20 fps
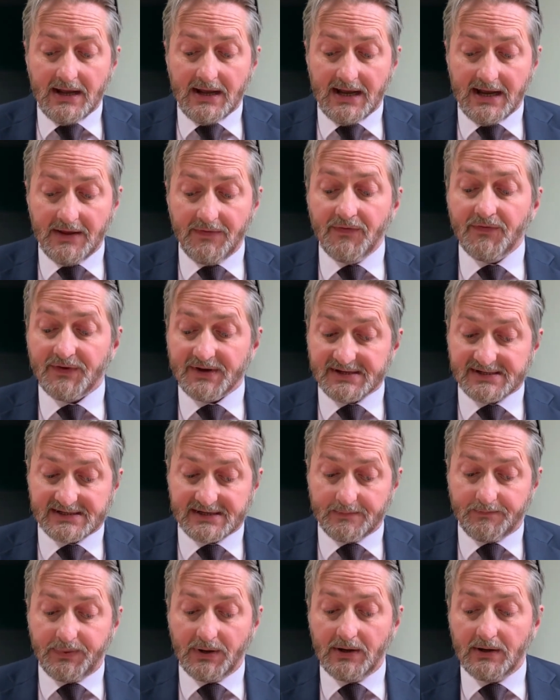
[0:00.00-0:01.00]
In this
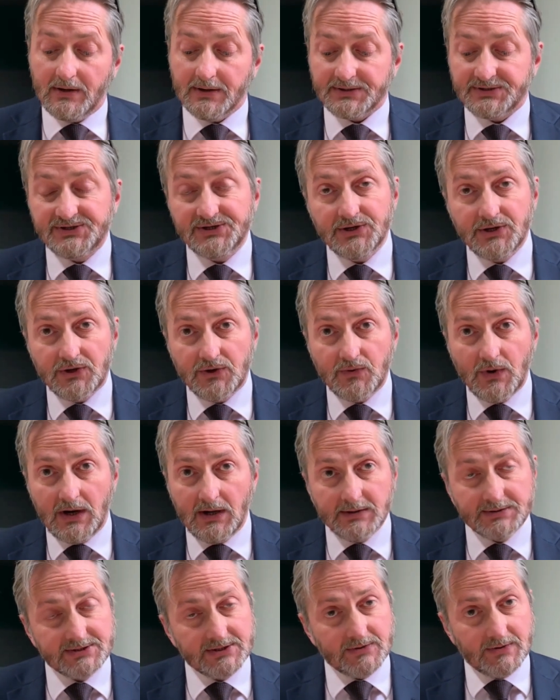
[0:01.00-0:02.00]
part 2,
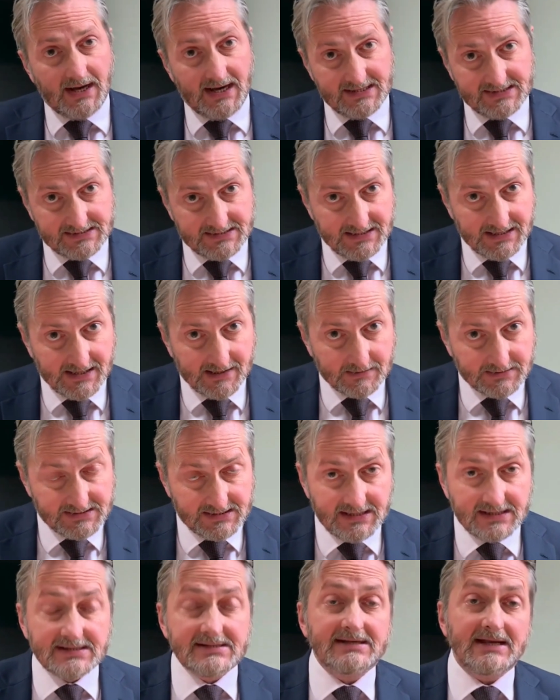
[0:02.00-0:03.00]
I'll do
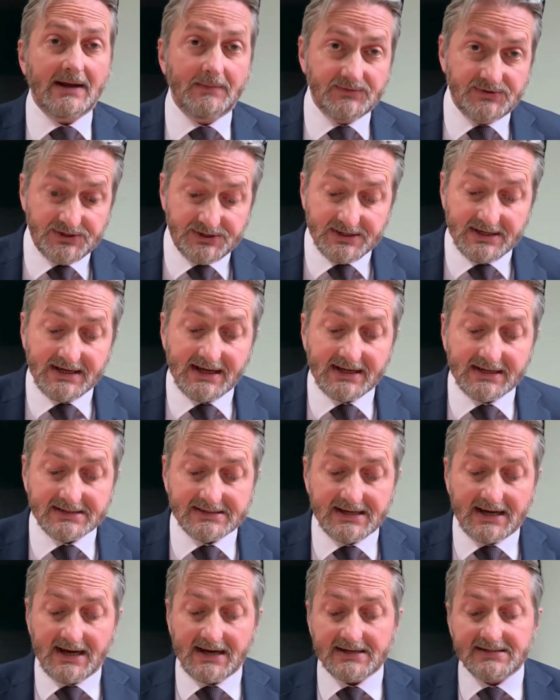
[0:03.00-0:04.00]
SDLT, stamp duty, land
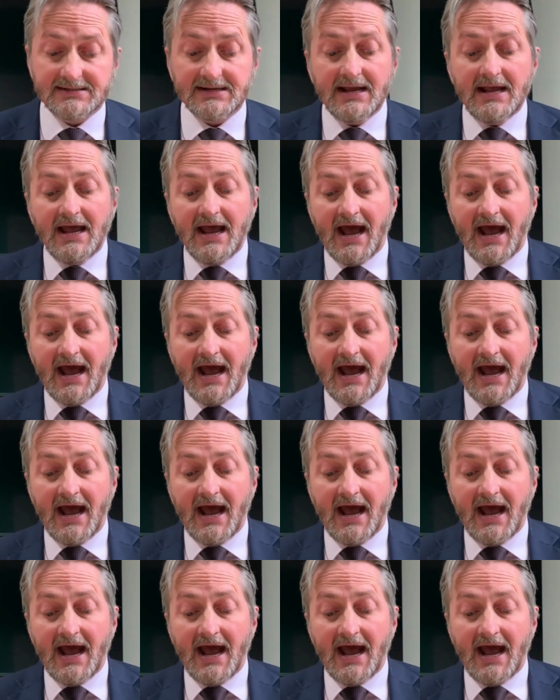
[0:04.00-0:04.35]
tax,